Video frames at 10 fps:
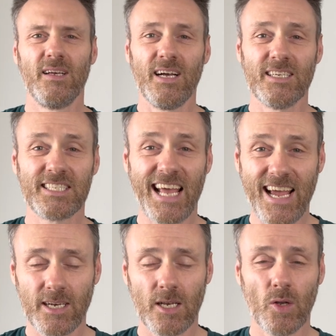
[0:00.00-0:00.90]
A
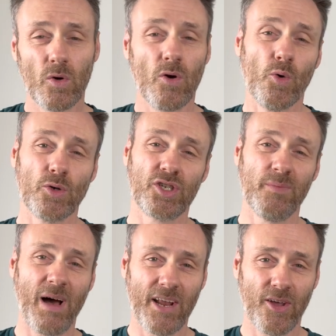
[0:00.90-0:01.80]
standard Look or
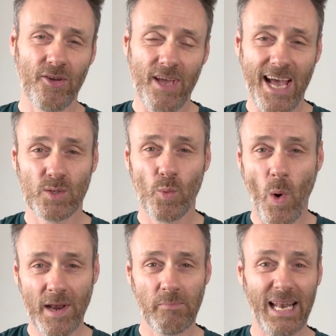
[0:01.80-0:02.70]
Shimano has
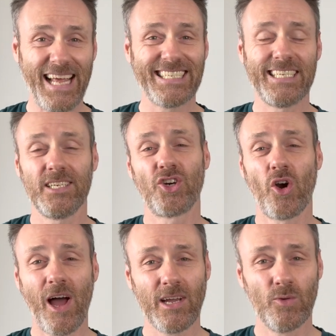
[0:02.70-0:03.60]
1 plastic
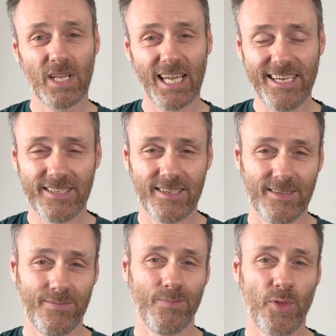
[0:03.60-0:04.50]
triangle cleat,
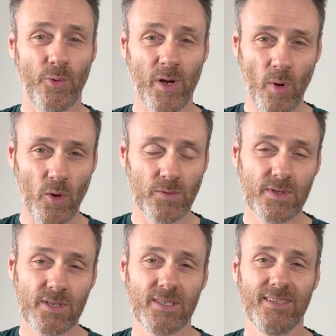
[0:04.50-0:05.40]
3
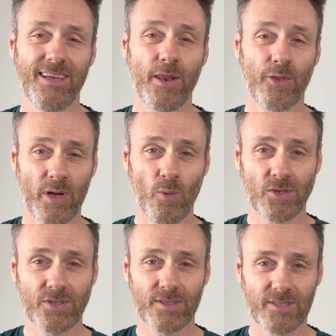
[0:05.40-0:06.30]
bolts and 3
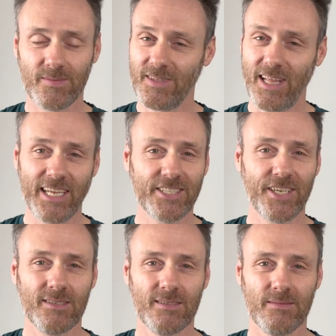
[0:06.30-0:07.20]
washers. That's it.